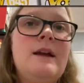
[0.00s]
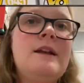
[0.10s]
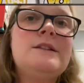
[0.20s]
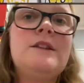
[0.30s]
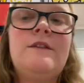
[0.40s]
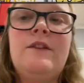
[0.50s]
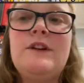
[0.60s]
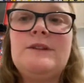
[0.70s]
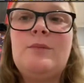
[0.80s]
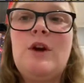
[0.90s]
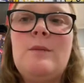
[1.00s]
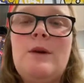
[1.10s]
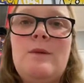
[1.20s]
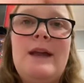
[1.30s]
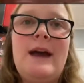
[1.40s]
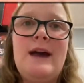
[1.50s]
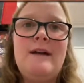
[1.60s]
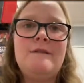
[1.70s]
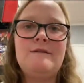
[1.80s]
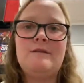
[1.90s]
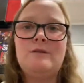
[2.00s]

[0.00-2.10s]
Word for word: So the first promo we have